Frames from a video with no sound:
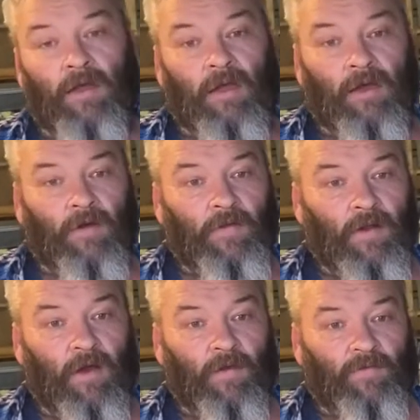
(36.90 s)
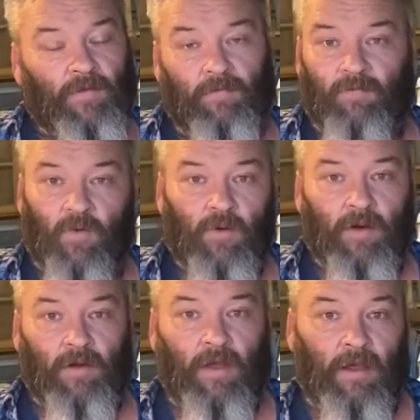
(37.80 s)
on the live stream for
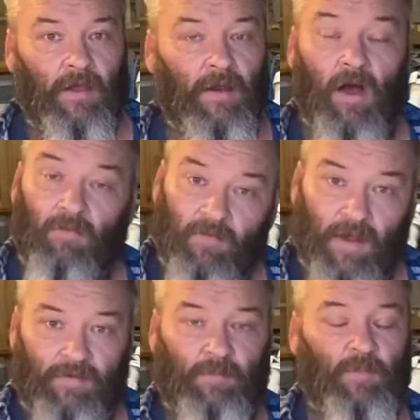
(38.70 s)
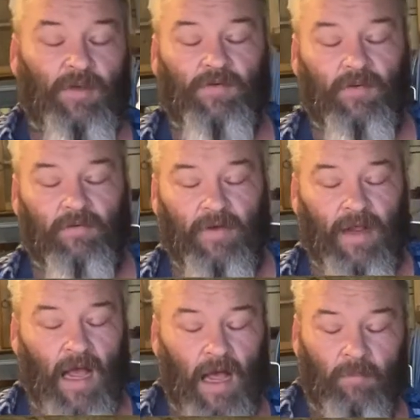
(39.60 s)
it, and I'll flash a picture of it
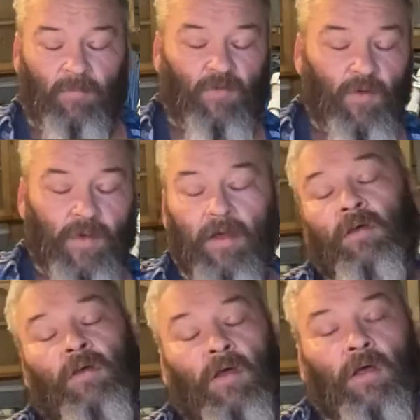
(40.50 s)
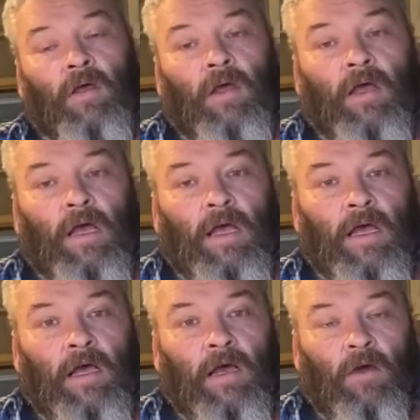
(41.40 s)
up for you.
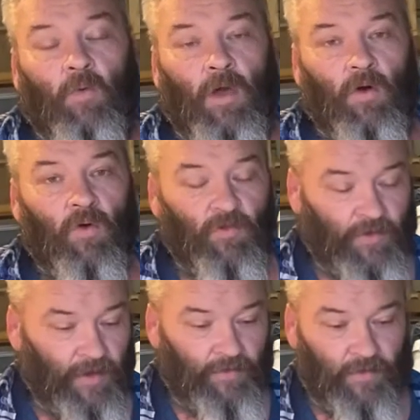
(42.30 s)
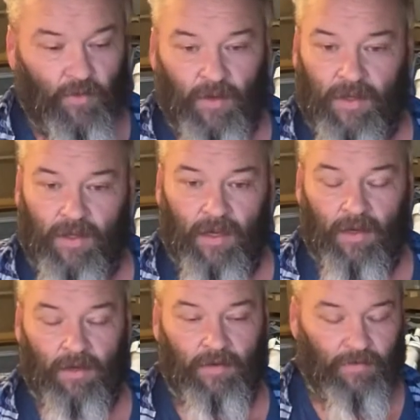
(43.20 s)
Uh, we're also doing
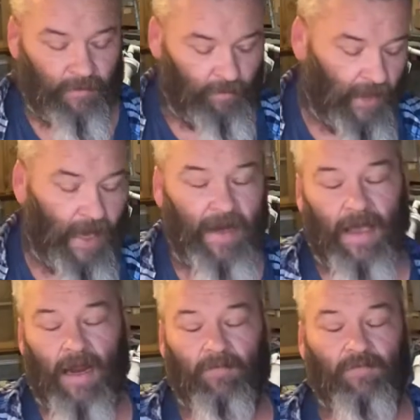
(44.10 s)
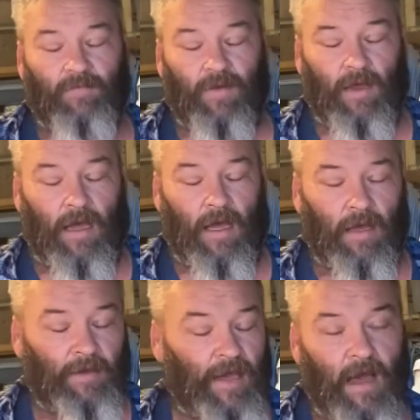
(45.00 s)
the blade out of
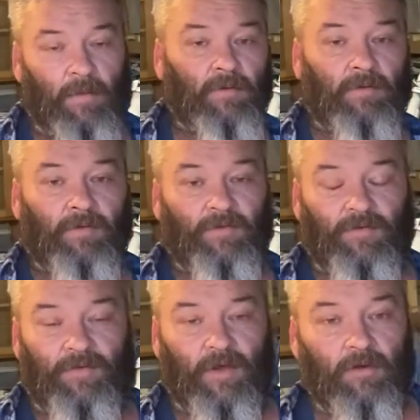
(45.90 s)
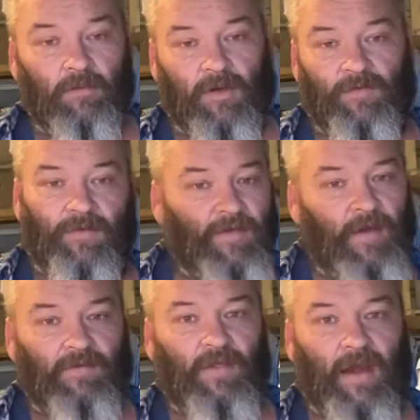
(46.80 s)
uh, carbon steel because he's
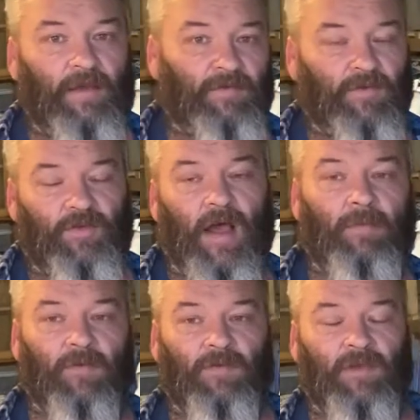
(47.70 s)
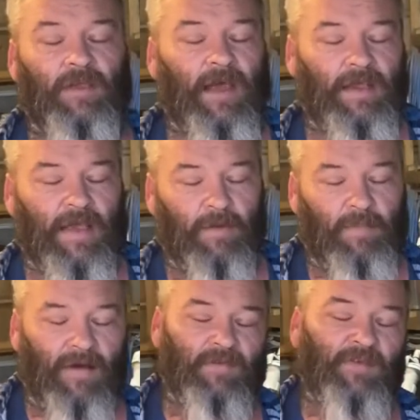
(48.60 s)
after that extra sharpness that you're going to get
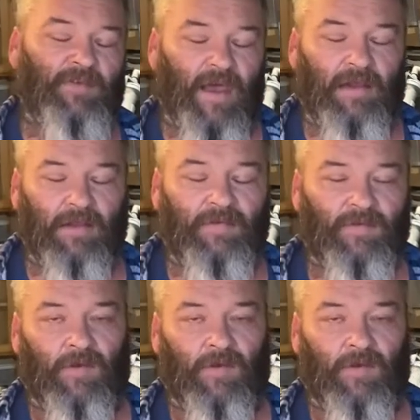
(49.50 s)
above the stainless.